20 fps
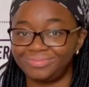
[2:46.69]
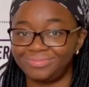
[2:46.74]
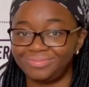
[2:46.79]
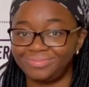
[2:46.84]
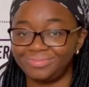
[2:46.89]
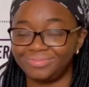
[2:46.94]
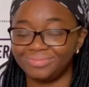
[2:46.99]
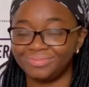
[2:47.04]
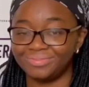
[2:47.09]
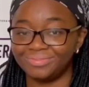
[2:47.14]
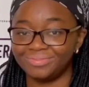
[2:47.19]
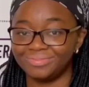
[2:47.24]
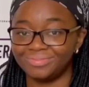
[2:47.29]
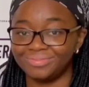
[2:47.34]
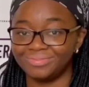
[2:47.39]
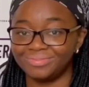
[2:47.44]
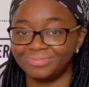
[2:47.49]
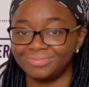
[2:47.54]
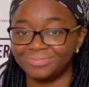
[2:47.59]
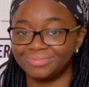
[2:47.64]

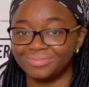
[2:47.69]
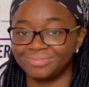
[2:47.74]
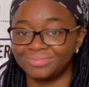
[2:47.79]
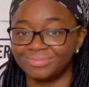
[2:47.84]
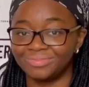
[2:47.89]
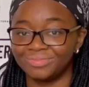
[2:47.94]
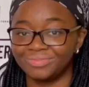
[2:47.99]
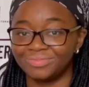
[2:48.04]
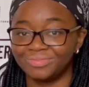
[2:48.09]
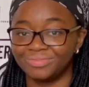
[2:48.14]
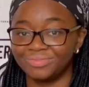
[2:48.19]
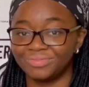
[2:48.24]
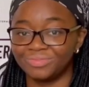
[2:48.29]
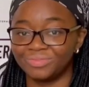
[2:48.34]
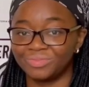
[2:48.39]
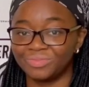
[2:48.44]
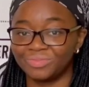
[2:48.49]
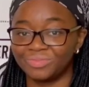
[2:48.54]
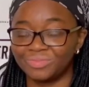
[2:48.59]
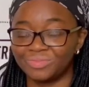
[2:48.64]

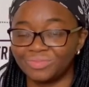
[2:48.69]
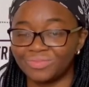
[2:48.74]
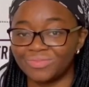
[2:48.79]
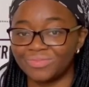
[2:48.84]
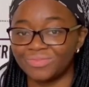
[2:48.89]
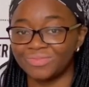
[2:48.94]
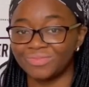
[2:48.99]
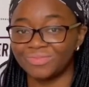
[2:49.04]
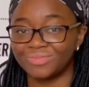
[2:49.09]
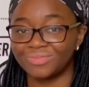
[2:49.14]
(silent)